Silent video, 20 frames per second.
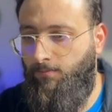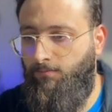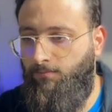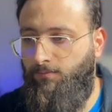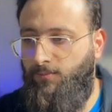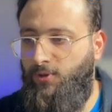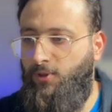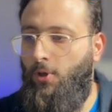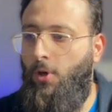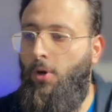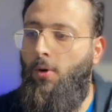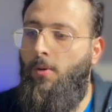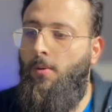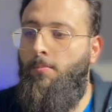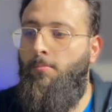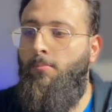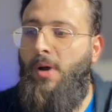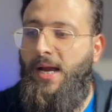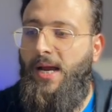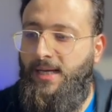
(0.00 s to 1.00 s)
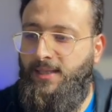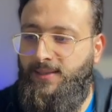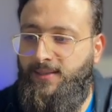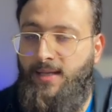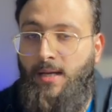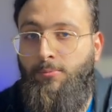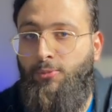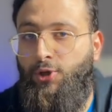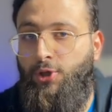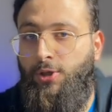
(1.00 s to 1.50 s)
So by
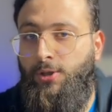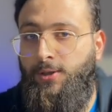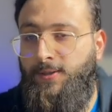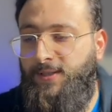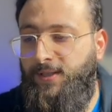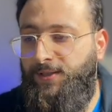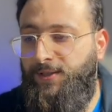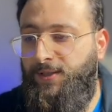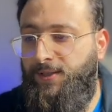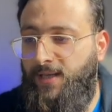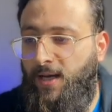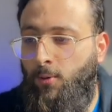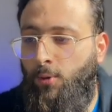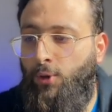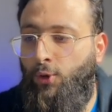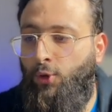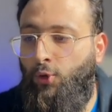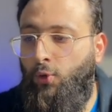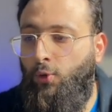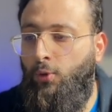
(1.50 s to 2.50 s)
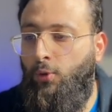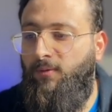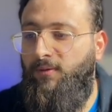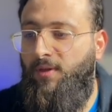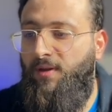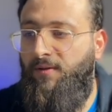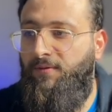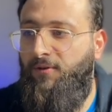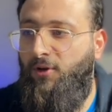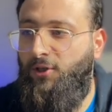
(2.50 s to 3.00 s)
assumption, this is our rule. The
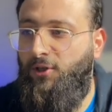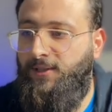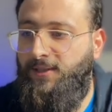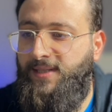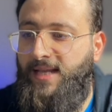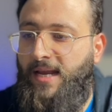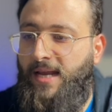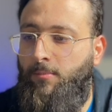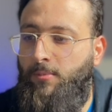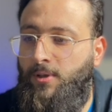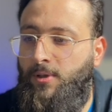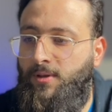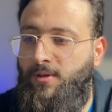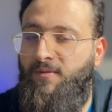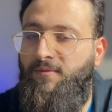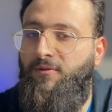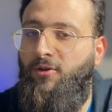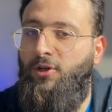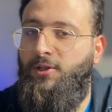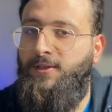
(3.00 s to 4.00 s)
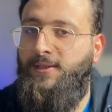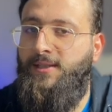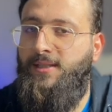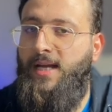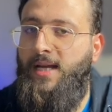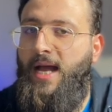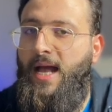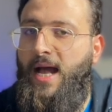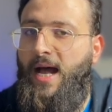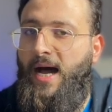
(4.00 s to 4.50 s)
first segment, the first
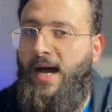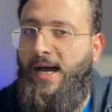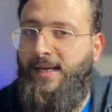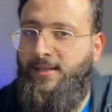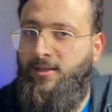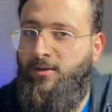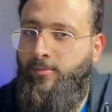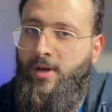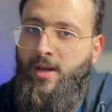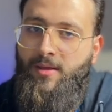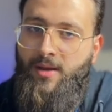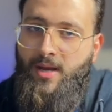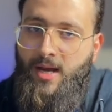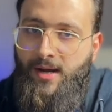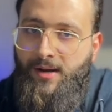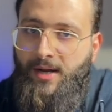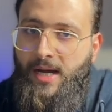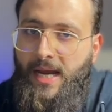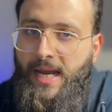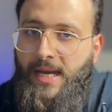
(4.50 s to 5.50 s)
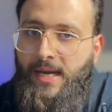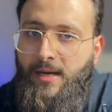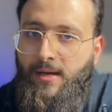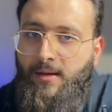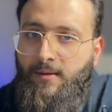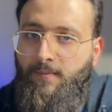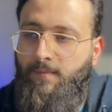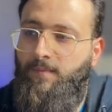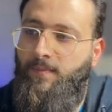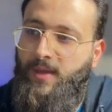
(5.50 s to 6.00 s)
item in the array,
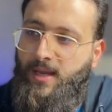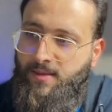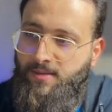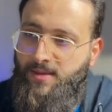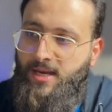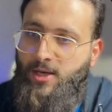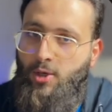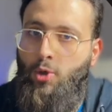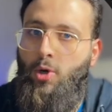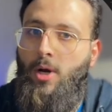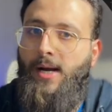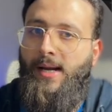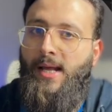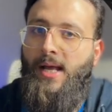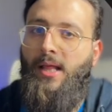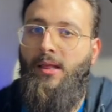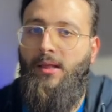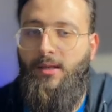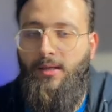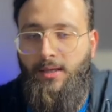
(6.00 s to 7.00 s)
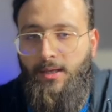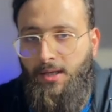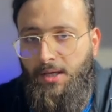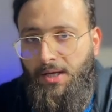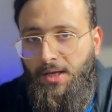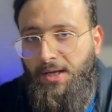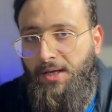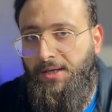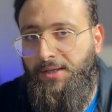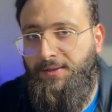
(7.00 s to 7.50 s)
in the URL,
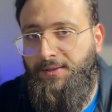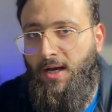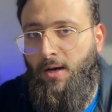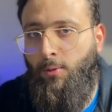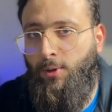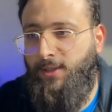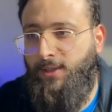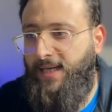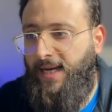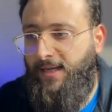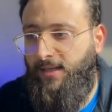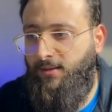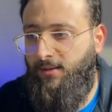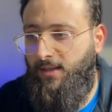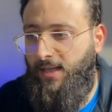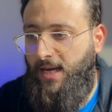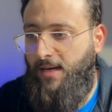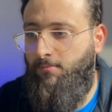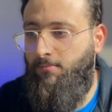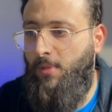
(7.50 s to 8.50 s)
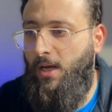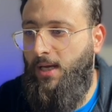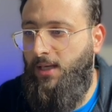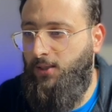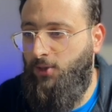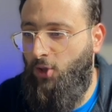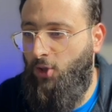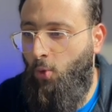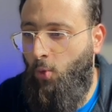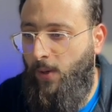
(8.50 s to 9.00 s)
is our tenant name.
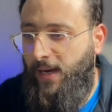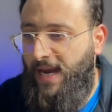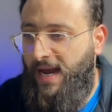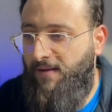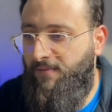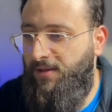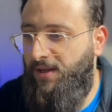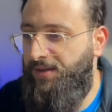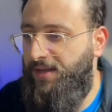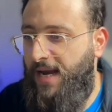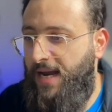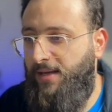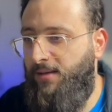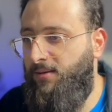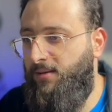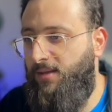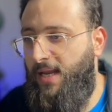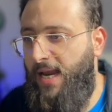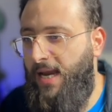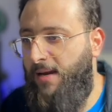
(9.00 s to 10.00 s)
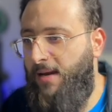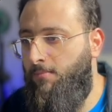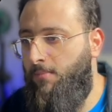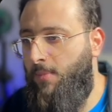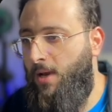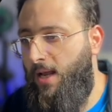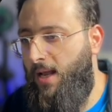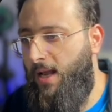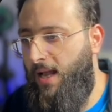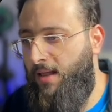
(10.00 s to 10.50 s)
So we have the tenant name,
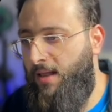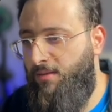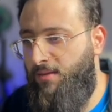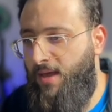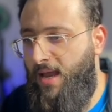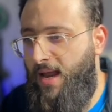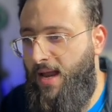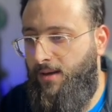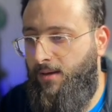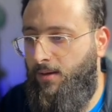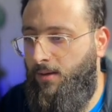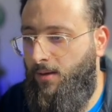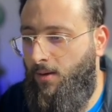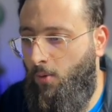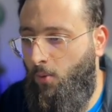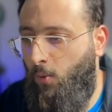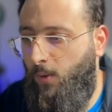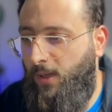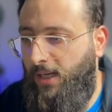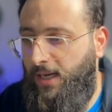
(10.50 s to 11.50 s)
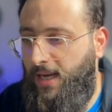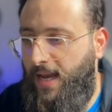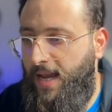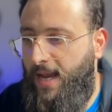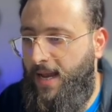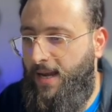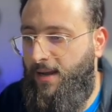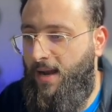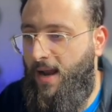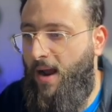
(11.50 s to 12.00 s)
and then we
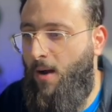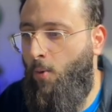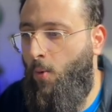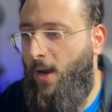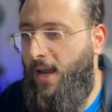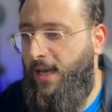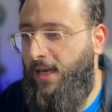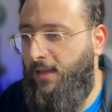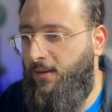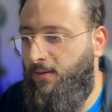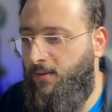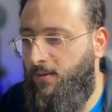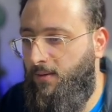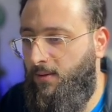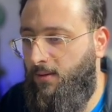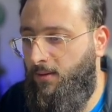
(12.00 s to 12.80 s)
can await